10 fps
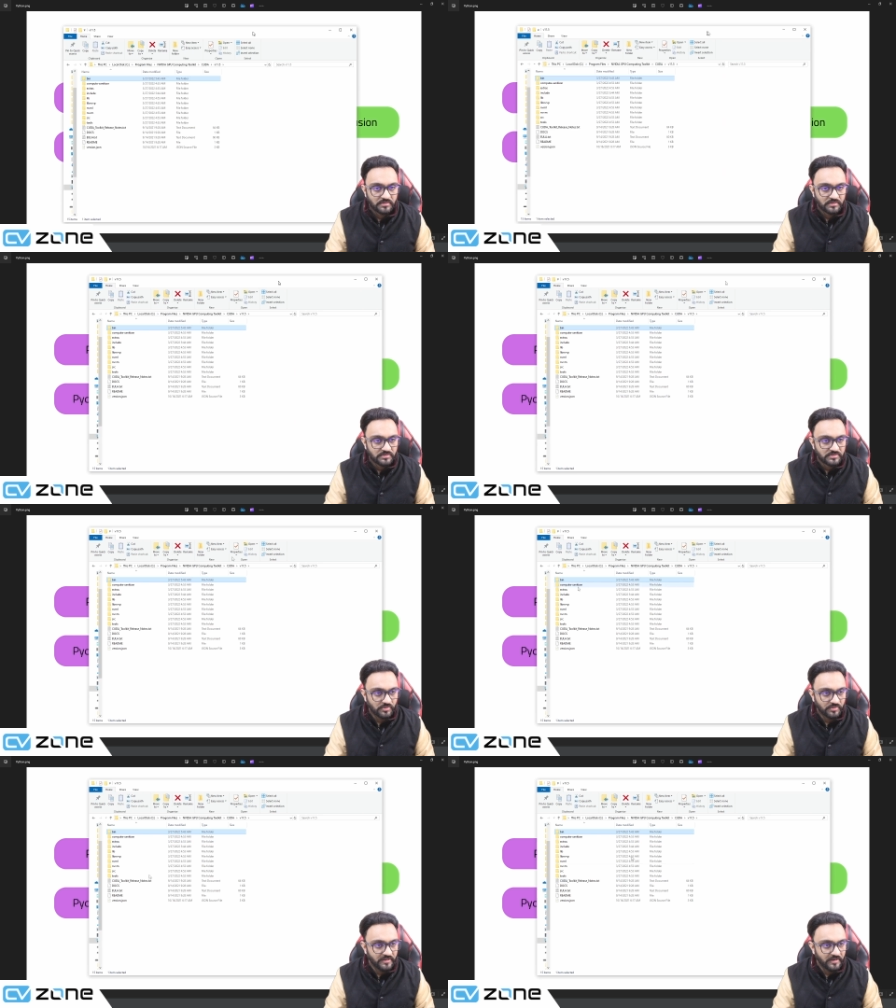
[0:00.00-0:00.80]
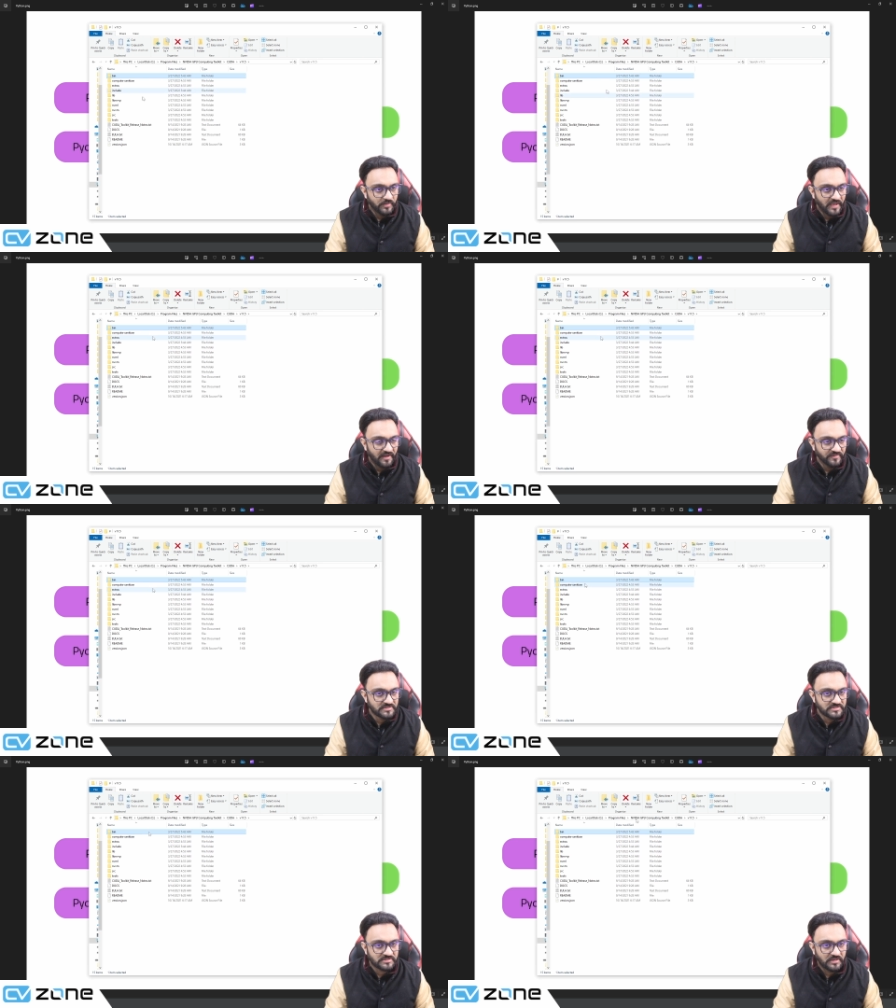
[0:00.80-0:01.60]
so there we have
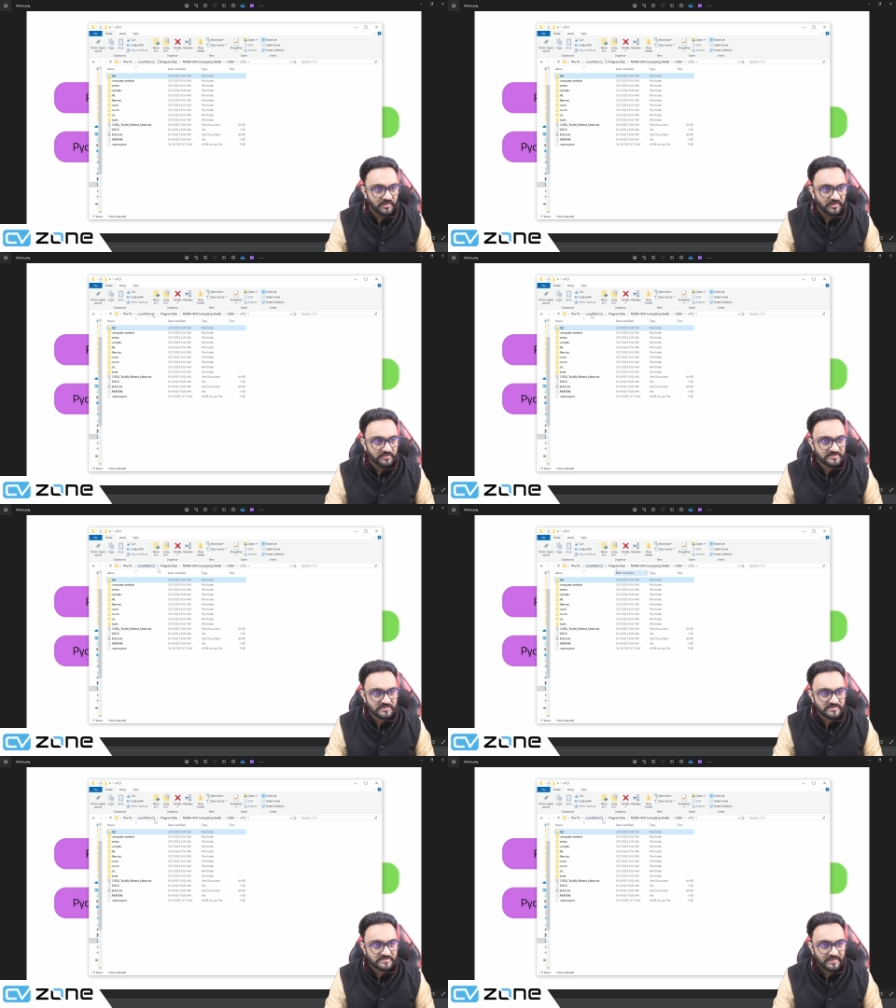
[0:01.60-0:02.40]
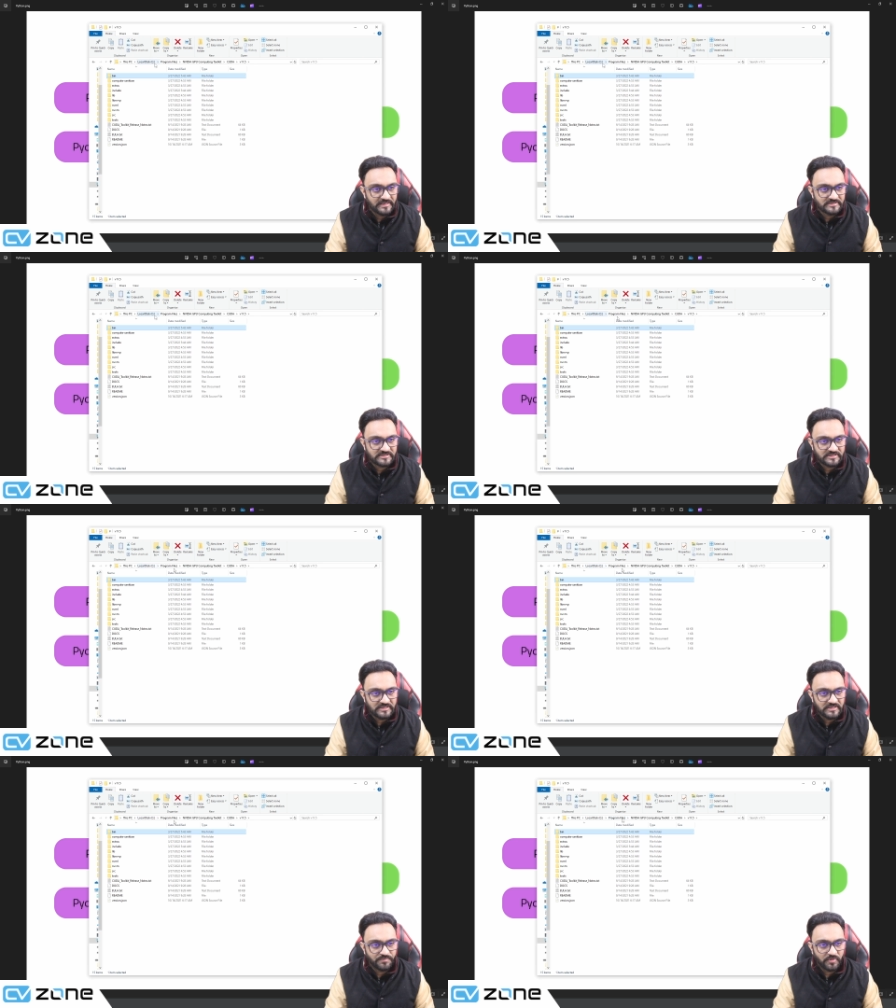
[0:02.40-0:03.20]
it. This is in
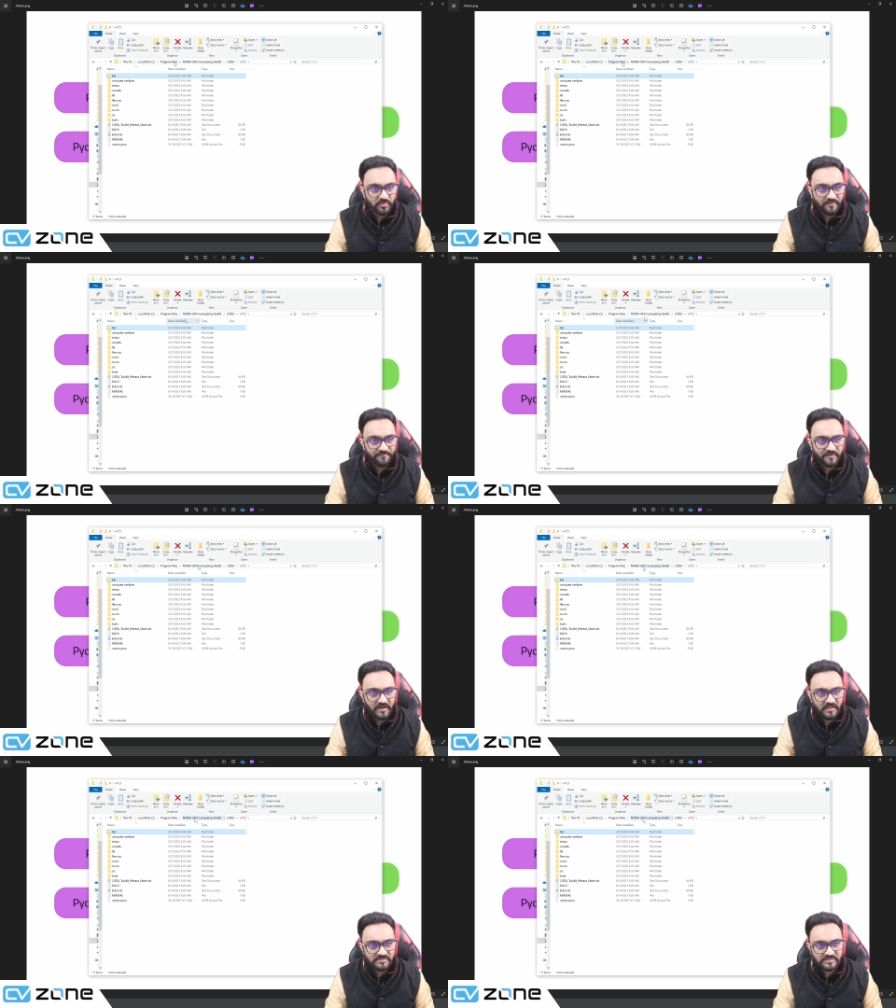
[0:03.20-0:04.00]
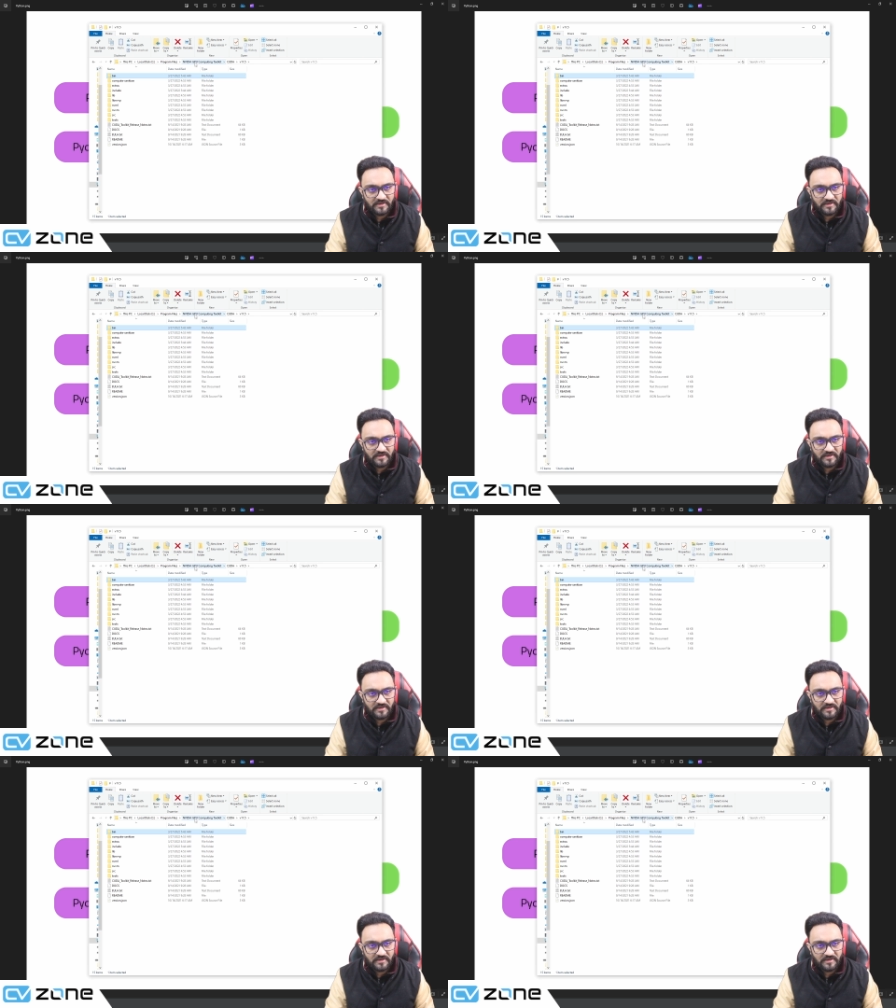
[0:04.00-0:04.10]
C program files,